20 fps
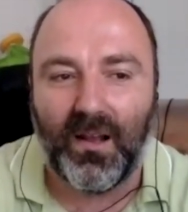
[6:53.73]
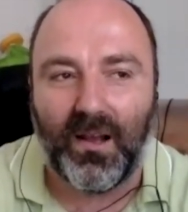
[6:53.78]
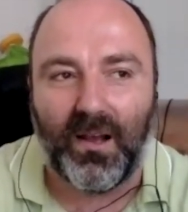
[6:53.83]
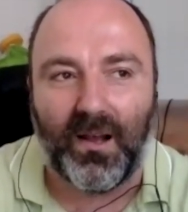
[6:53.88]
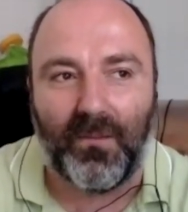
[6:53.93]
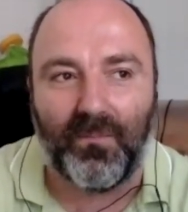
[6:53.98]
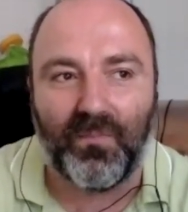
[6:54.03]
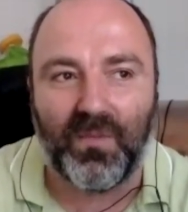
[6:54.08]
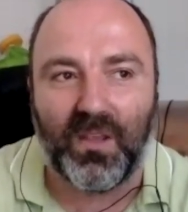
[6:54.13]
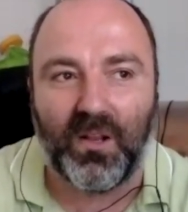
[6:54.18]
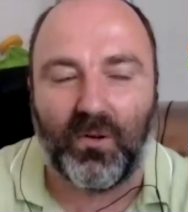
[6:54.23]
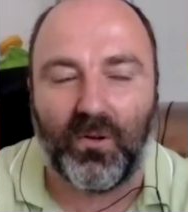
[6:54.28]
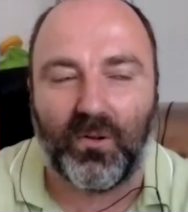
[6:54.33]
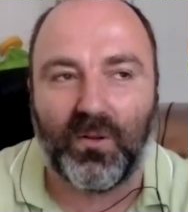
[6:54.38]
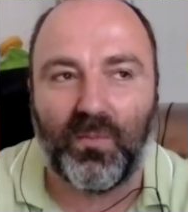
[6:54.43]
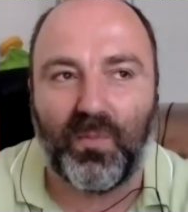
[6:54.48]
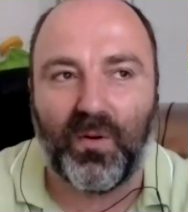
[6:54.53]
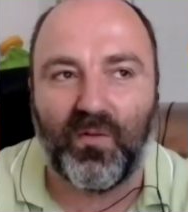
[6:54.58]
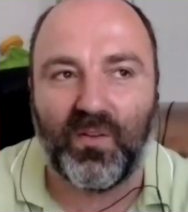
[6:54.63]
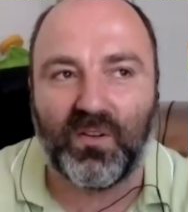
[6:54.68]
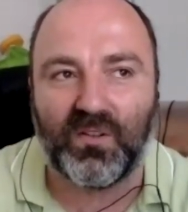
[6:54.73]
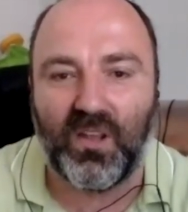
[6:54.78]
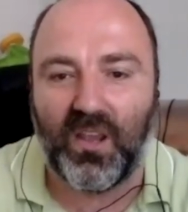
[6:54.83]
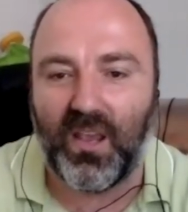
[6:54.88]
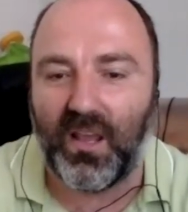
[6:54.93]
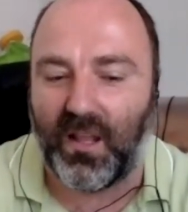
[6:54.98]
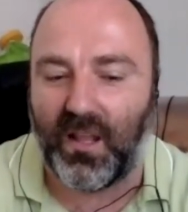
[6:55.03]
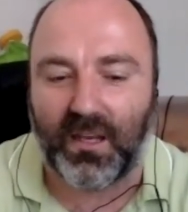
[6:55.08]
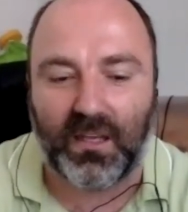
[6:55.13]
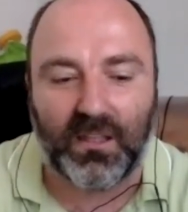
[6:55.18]
the previous day
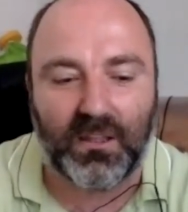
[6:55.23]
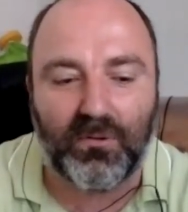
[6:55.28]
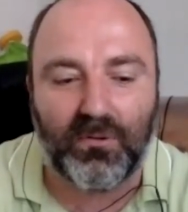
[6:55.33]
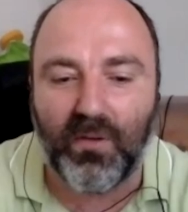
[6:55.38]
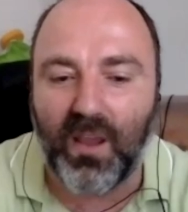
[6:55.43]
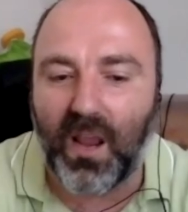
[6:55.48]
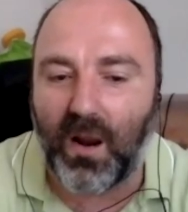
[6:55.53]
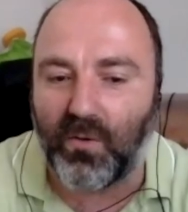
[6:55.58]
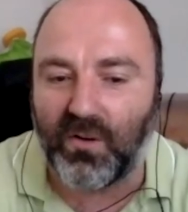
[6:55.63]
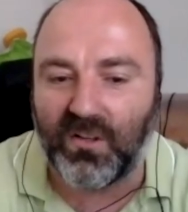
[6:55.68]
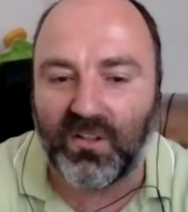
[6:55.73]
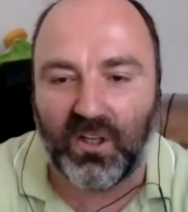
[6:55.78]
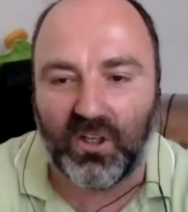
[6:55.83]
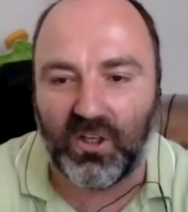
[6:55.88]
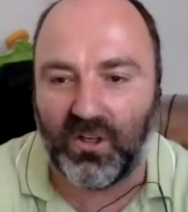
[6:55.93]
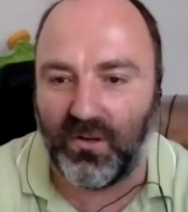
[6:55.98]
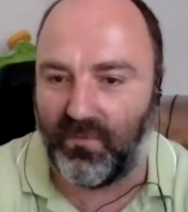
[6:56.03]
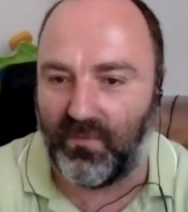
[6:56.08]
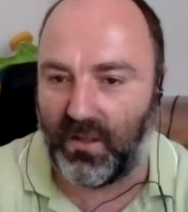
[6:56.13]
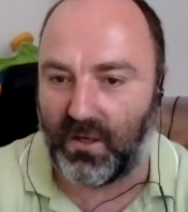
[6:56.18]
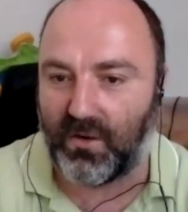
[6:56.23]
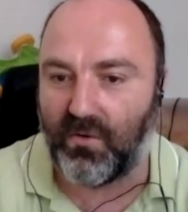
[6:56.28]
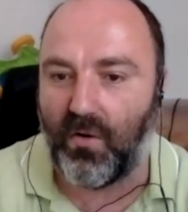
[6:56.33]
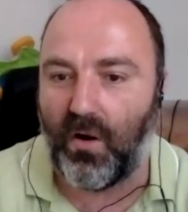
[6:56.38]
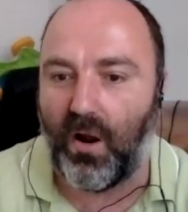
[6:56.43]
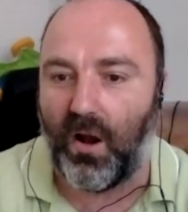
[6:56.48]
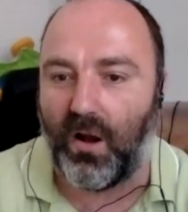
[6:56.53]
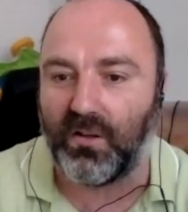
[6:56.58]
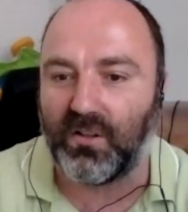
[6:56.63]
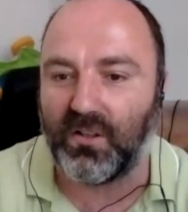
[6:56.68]
had like a 3-hour session of
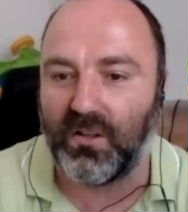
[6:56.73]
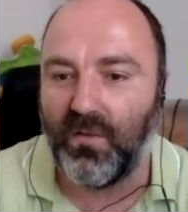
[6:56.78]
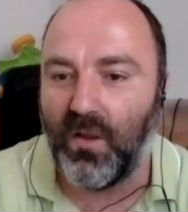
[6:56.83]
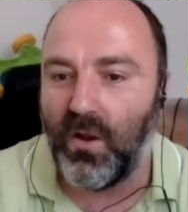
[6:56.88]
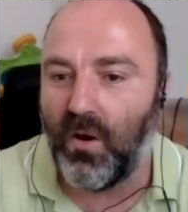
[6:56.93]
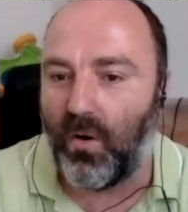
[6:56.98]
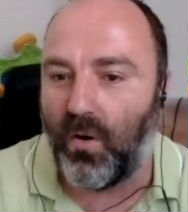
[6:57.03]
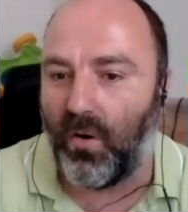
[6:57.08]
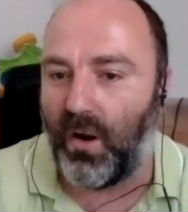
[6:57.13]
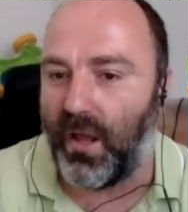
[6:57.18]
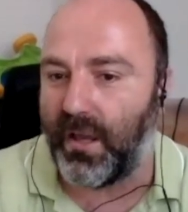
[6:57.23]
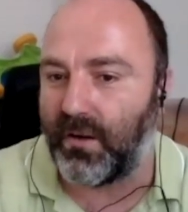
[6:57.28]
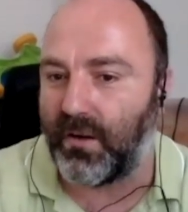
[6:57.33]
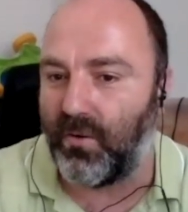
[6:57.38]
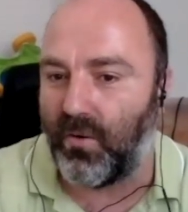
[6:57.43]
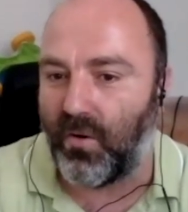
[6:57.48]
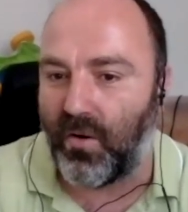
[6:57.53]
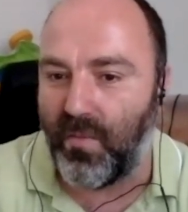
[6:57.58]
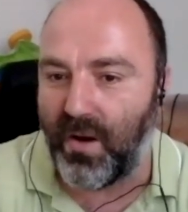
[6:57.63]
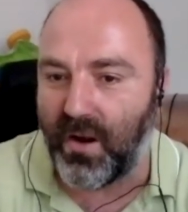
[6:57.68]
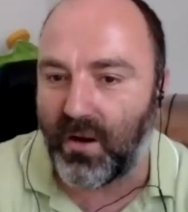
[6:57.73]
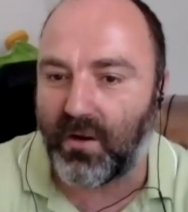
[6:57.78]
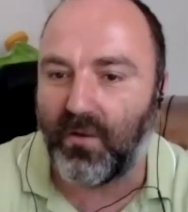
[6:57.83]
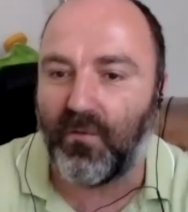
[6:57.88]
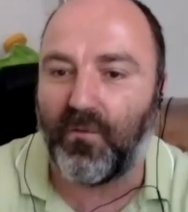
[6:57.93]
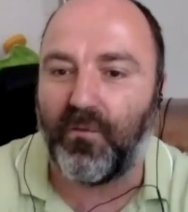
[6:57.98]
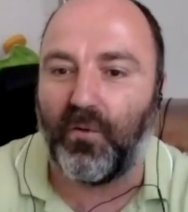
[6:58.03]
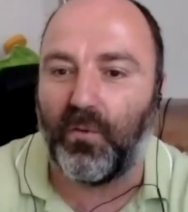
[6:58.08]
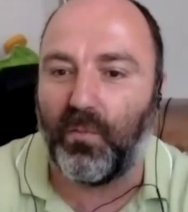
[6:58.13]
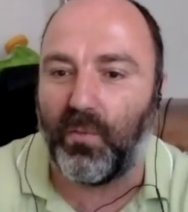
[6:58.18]
lacrosse or
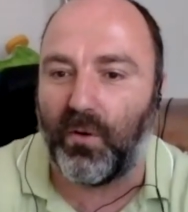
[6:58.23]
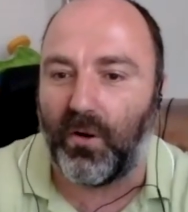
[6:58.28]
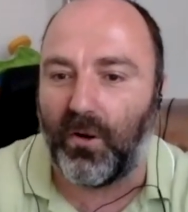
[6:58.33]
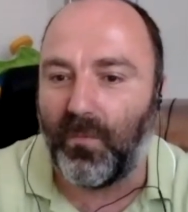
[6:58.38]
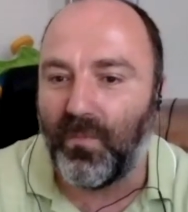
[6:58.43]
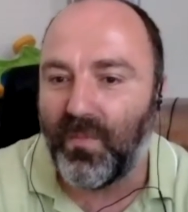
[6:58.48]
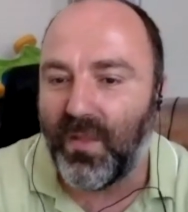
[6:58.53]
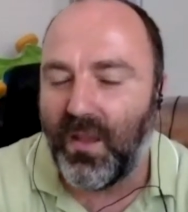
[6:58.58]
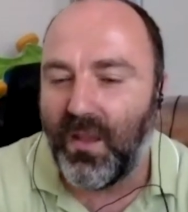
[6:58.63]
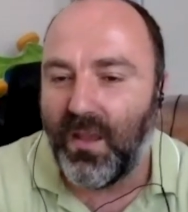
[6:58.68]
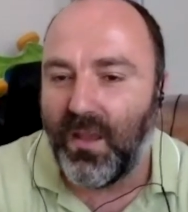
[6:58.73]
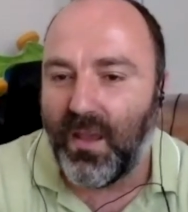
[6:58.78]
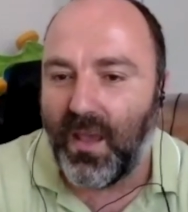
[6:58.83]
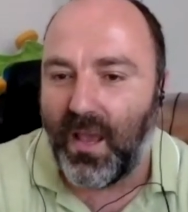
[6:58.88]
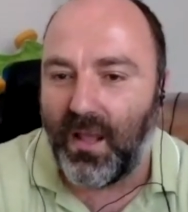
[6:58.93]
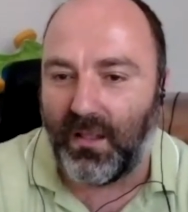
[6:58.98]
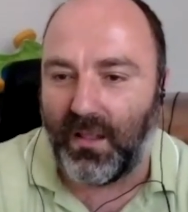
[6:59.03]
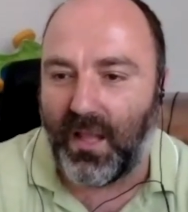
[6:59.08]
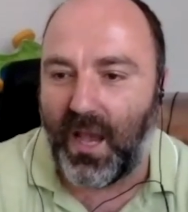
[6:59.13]
American football, and